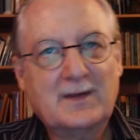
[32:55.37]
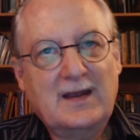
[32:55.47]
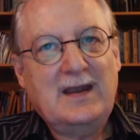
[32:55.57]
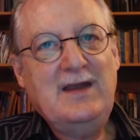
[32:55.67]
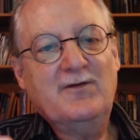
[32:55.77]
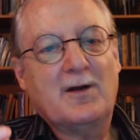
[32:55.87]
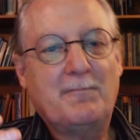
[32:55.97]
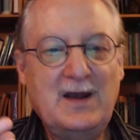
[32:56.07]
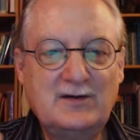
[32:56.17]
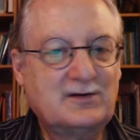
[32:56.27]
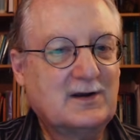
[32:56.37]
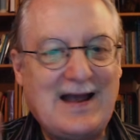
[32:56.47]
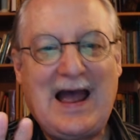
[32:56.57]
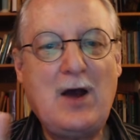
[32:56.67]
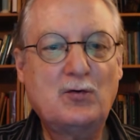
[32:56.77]
even a basic
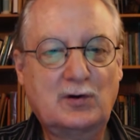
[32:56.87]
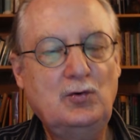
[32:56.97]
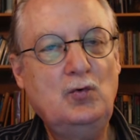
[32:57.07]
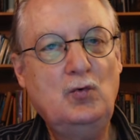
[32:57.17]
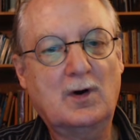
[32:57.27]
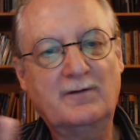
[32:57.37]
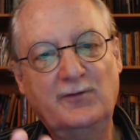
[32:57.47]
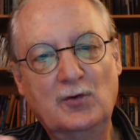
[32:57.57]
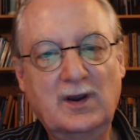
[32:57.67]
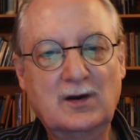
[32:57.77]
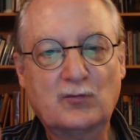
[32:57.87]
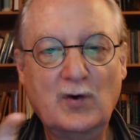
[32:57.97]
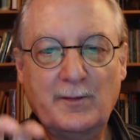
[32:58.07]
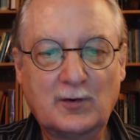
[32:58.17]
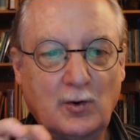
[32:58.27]
how-to of Jungian
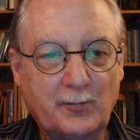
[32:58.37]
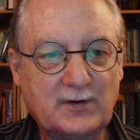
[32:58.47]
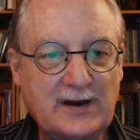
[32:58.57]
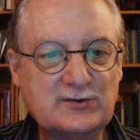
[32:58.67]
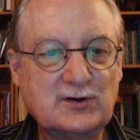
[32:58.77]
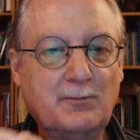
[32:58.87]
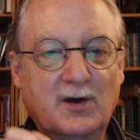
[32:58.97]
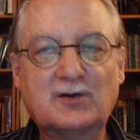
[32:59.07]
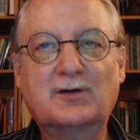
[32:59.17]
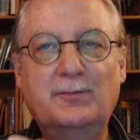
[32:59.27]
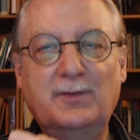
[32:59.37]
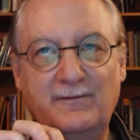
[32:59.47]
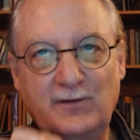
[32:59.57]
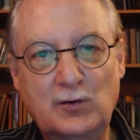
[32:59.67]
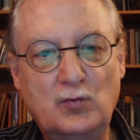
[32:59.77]
dream interpretation must be
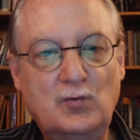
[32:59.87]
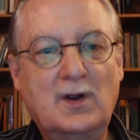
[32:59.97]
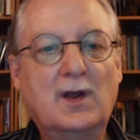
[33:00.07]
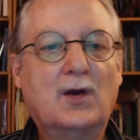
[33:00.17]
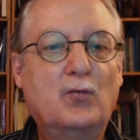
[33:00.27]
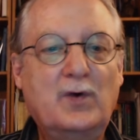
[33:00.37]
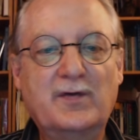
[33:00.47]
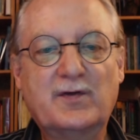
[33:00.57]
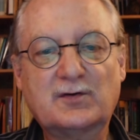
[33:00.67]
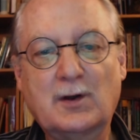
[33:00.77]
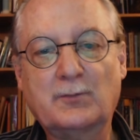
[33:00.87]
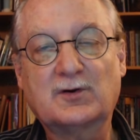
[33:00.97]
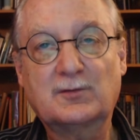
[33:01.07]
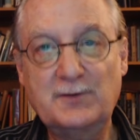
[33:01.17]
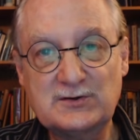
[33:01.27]
viewed with some
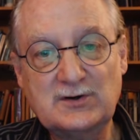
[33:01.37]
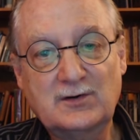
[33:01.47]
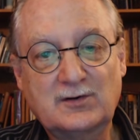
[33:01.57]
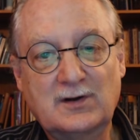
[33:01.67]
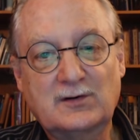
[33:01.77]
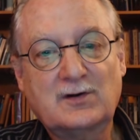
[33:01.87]
suspicion, since